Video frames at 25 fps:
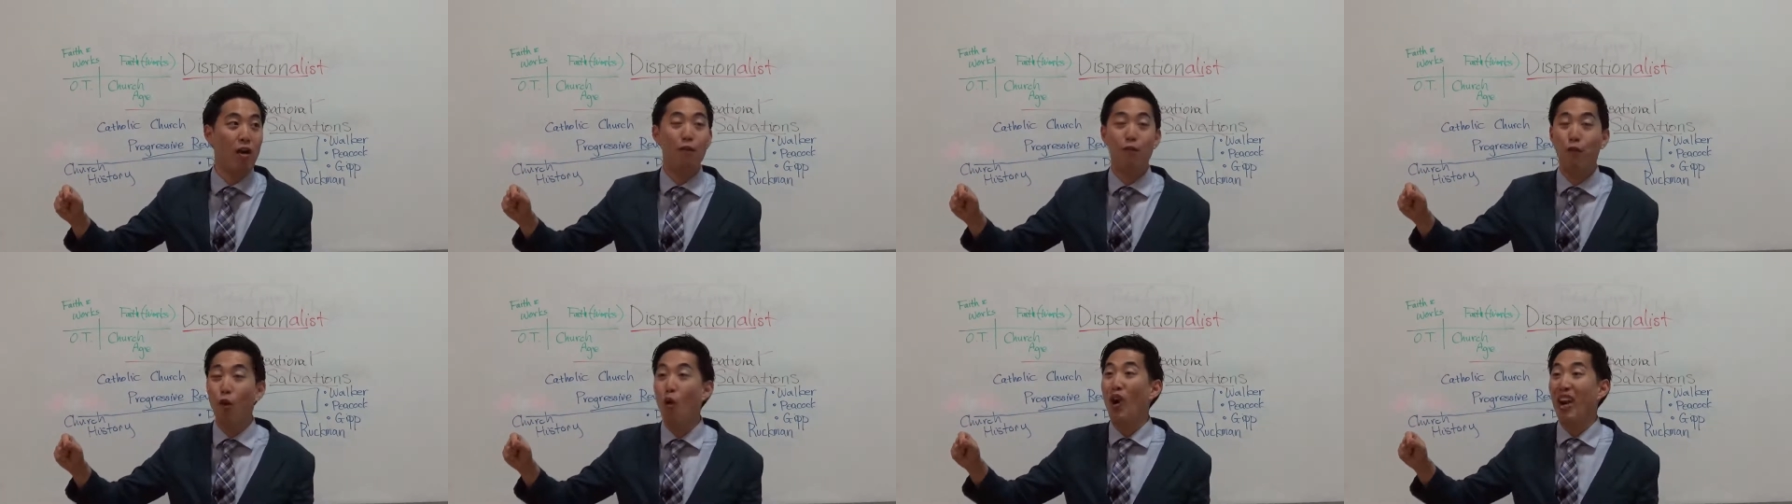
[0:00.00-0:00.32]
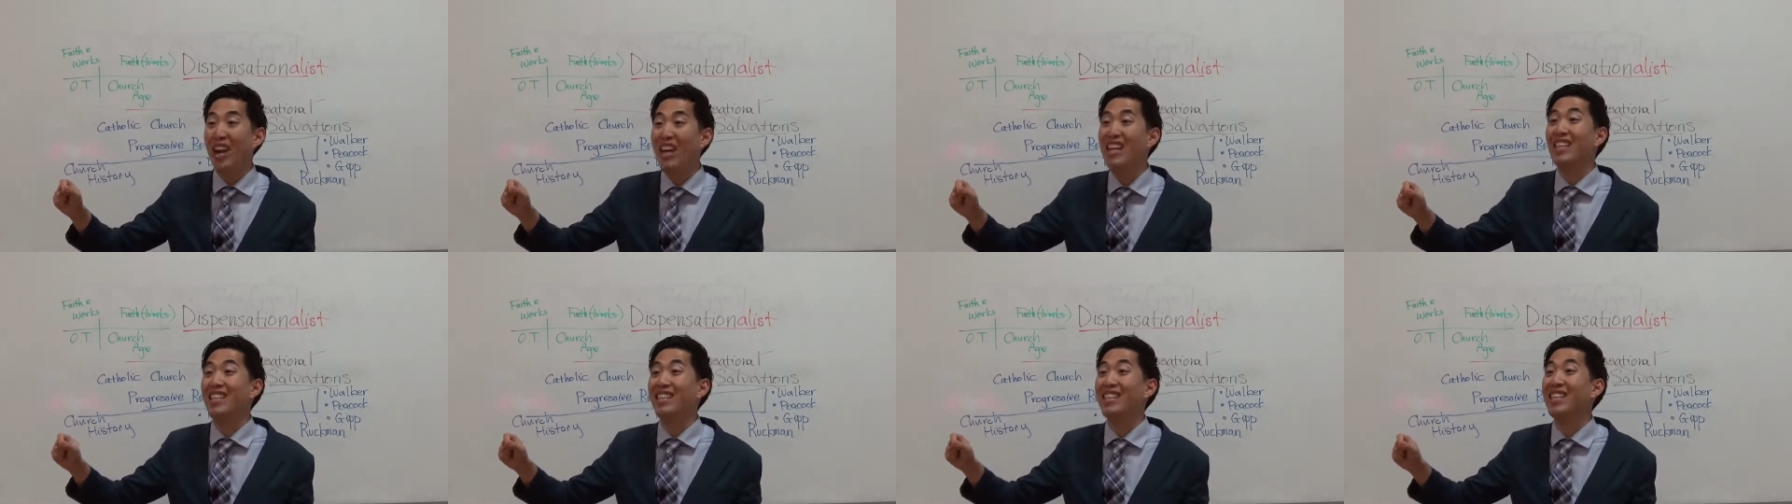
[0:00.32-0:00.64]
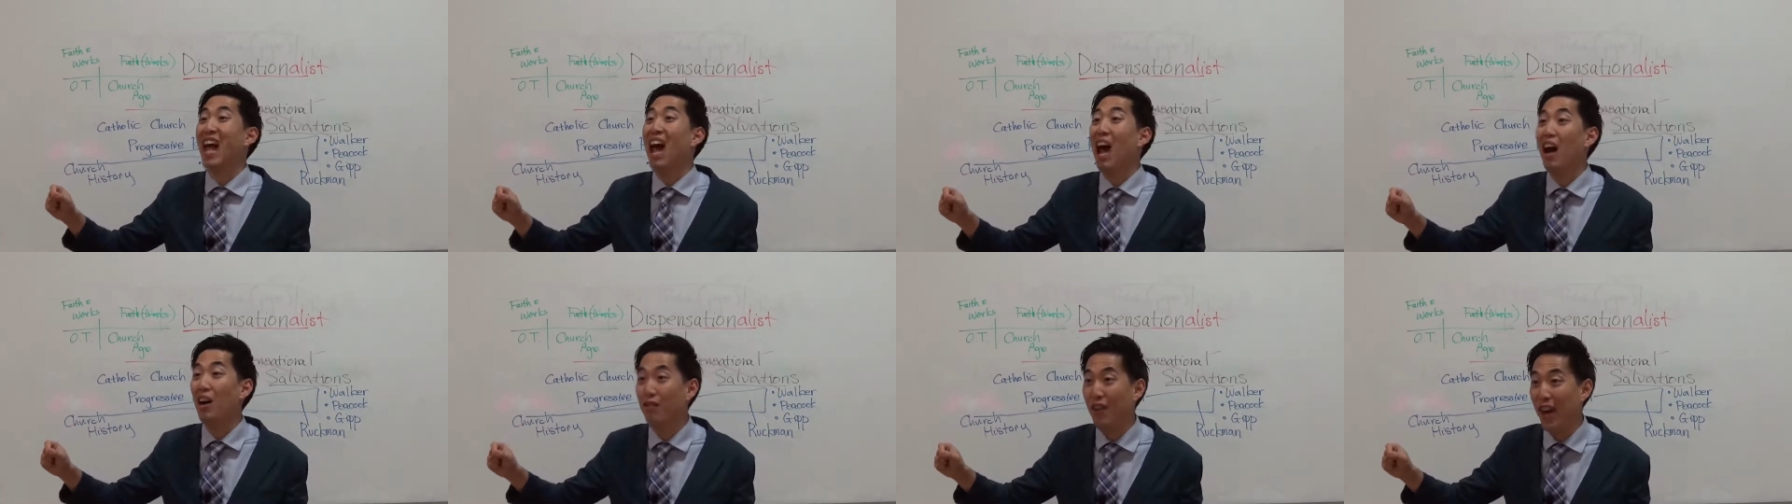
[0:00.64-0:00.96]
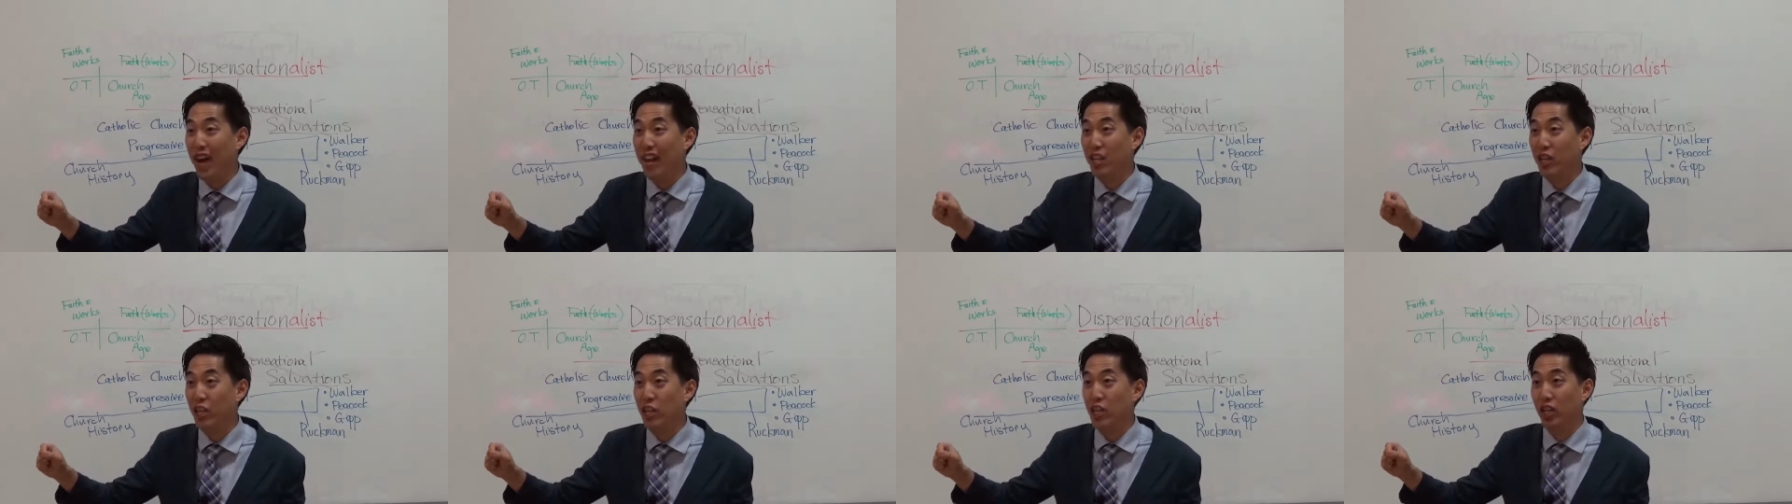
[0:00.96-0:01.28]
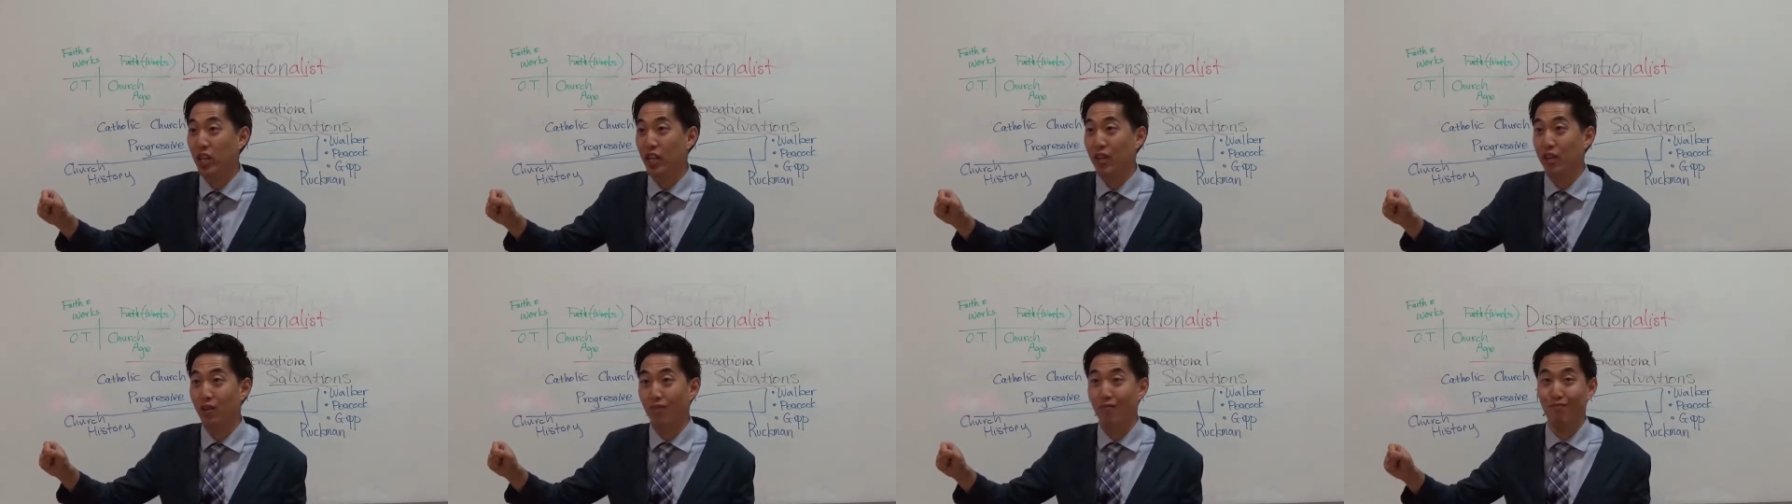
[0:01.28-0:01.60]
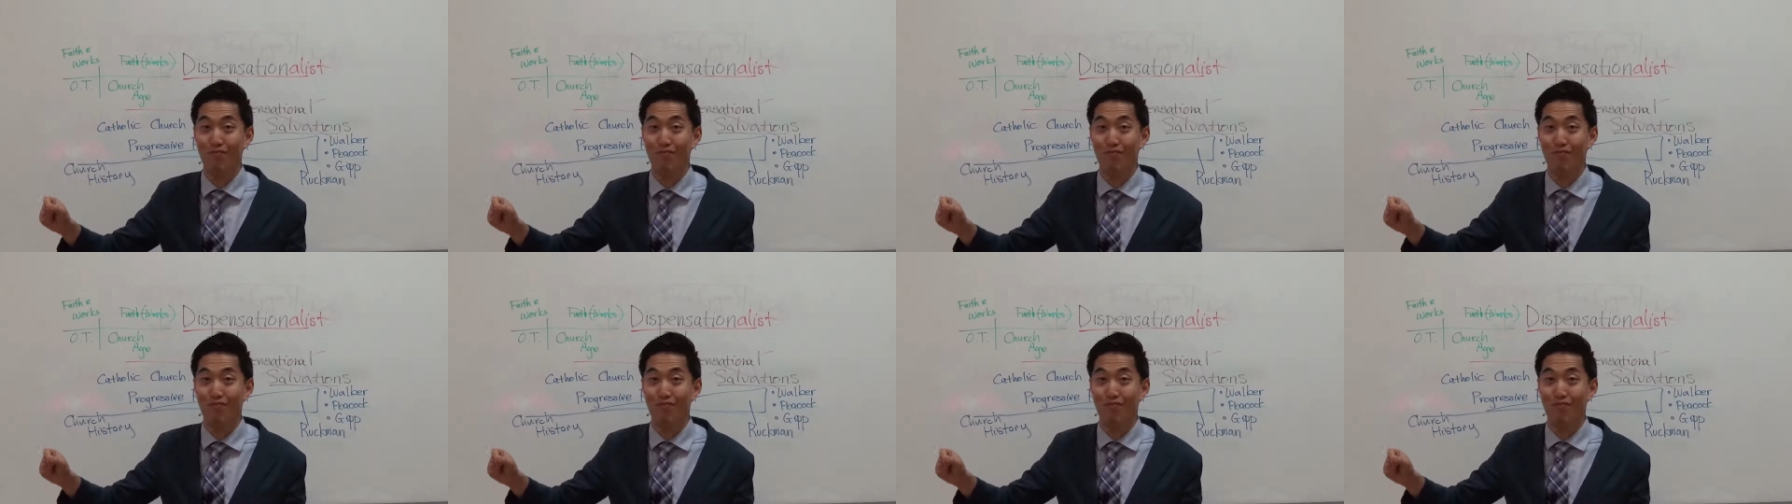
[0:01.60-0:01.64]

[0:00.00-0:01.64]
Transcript: for his salvation.